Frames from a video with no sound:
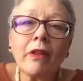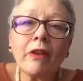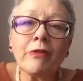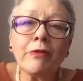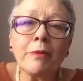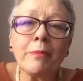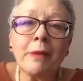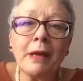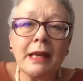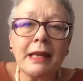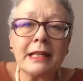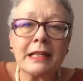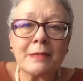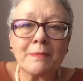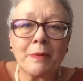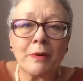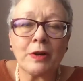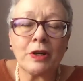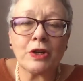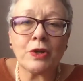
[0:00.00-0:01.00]
for me,
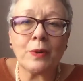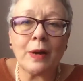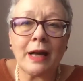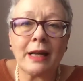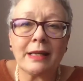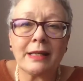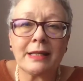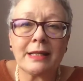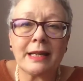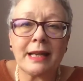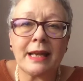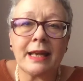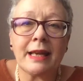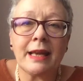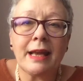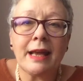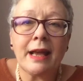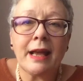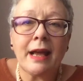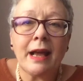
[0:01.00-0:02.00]
spirituality,
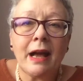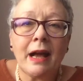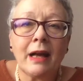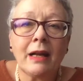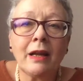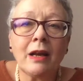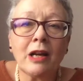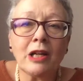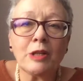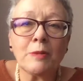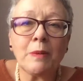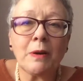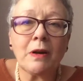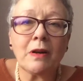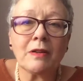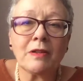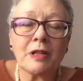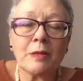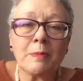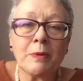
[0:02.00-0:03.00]
a large
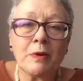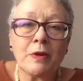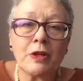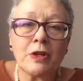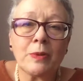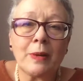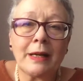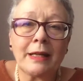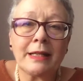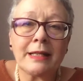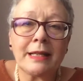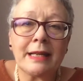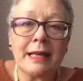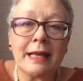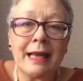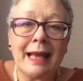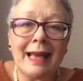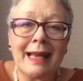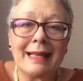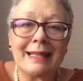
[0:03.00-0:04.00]
part of
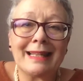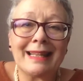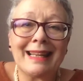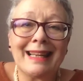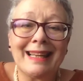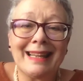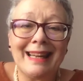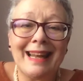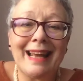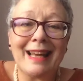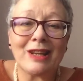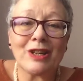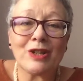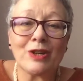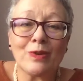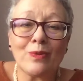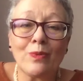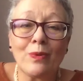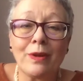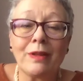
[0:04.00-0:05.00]
spirituality is
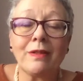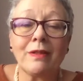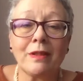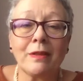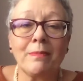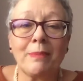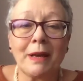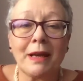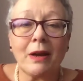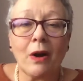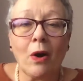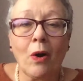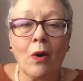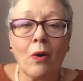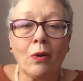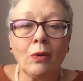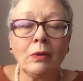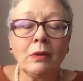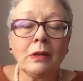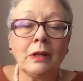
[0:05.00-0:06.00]
connection with the bigger
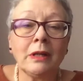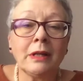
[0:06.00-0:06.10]
whole,